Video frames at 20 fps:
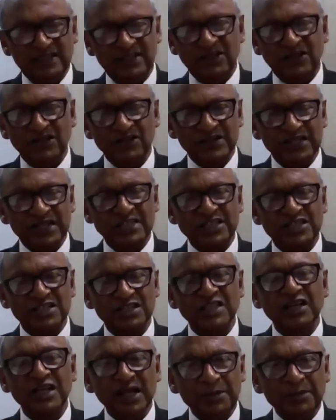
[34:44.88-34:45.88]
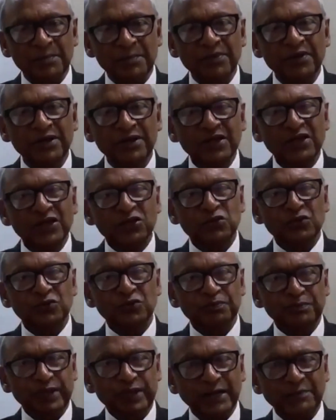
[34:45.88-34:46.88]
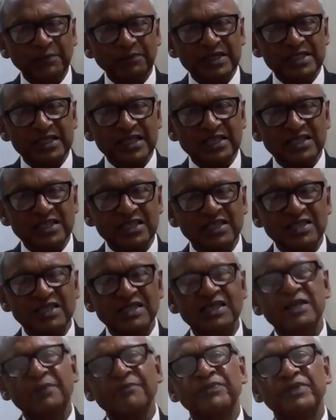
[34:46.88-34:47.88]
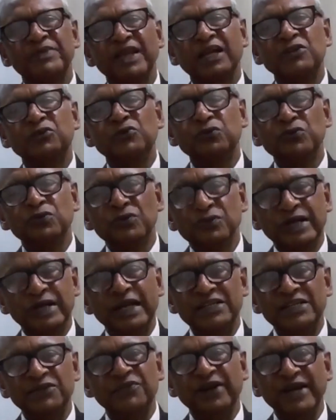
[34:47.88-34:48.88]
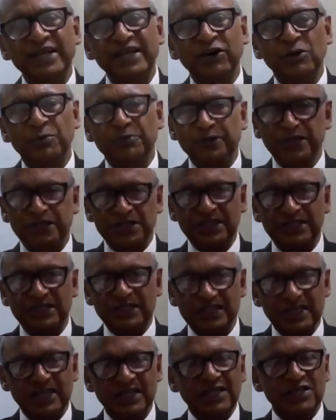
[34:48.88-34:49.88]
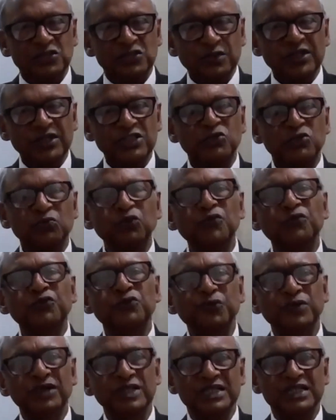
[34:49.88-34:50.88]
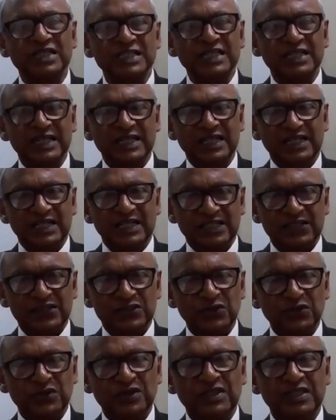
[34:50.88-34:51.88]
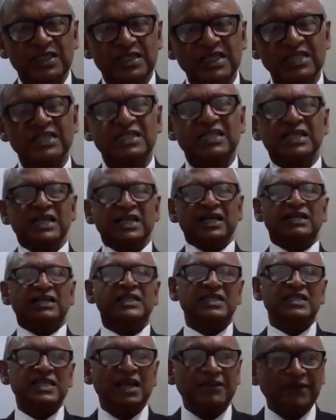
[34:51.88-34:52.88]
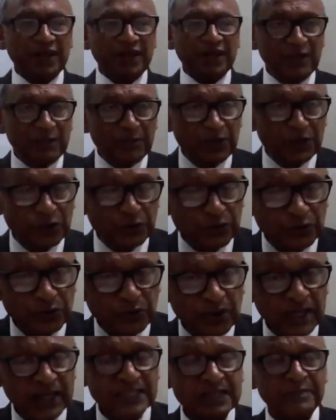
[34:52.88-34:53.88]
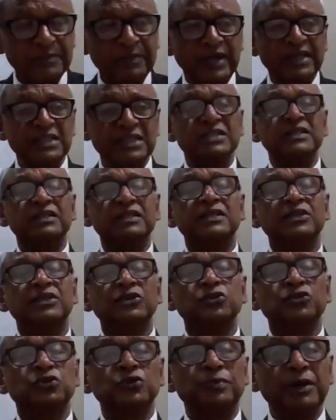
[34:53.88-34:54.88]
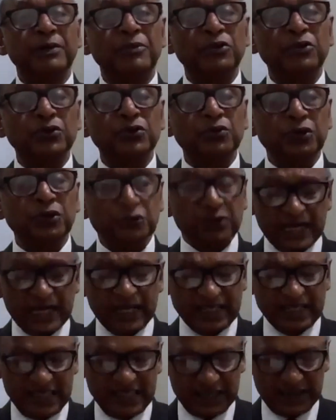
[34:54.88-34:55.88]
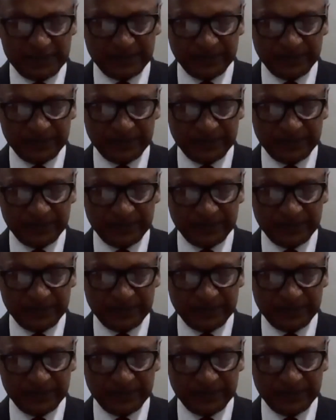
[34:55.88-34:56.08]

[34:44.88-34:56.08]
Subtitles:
organizational limb to pick up these sensors and to rectify operations so as to move towards. So this is this is available to you as a manager, you should be able to utilize it.